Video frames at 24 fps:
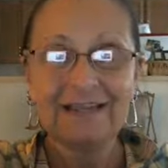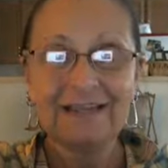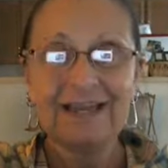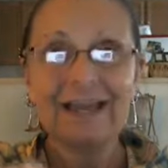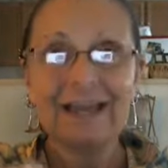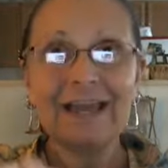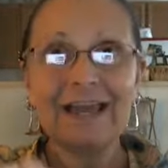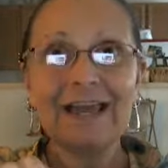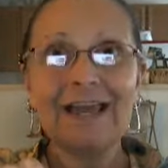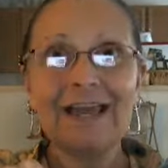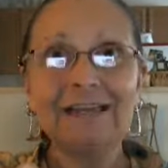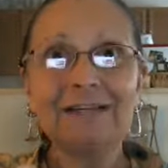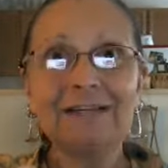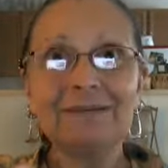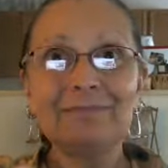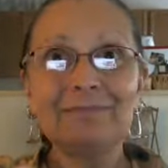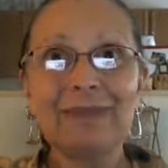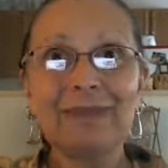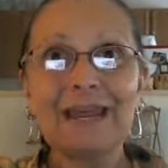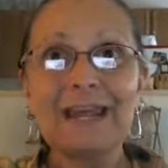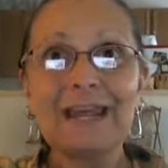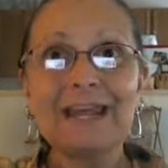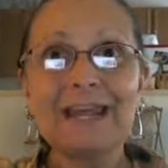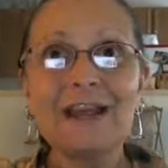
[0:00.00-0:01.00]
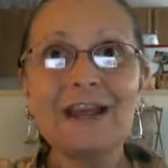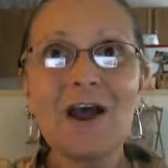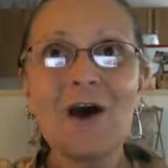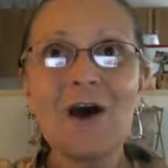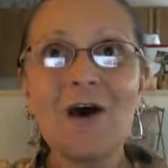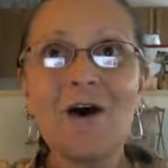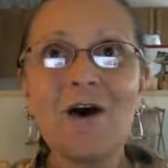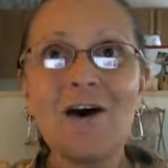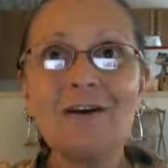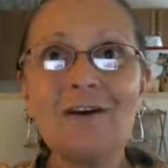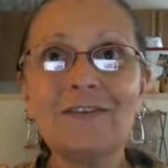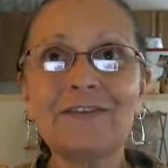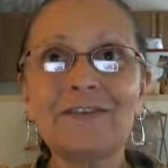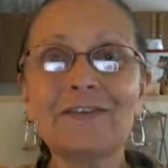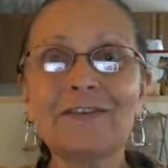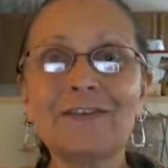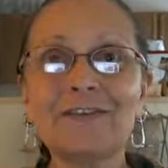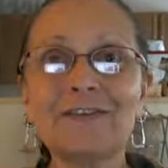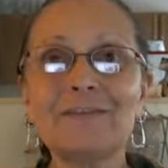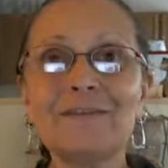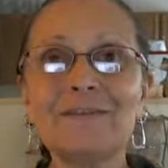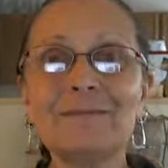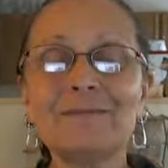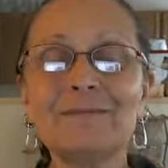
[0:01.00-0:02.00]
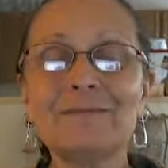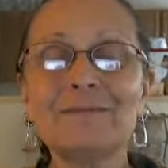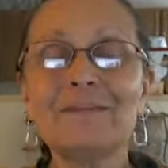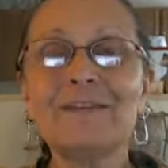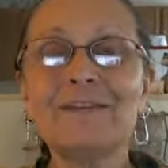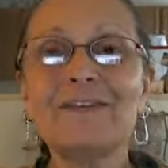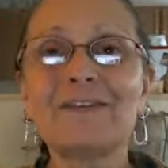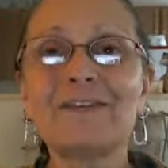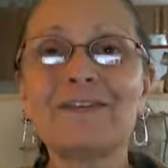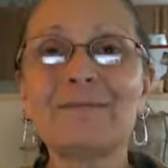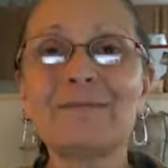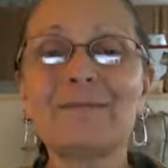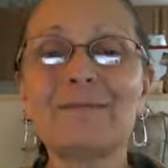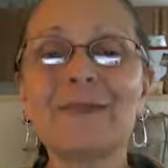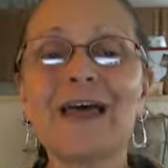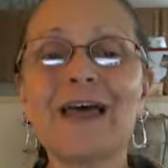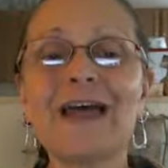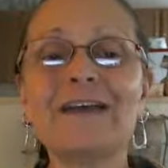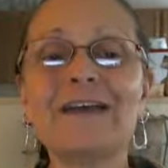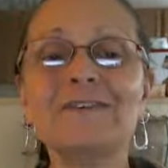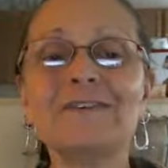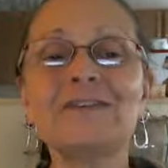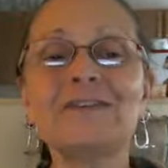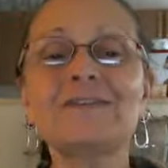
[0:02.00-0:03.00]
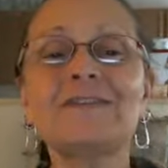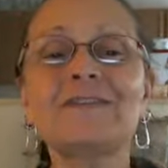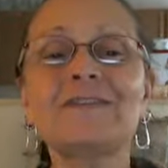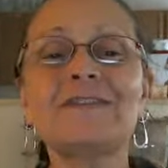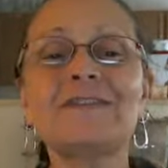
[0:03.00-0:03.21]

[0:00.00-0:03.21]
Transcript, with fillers: and make awesome splashes,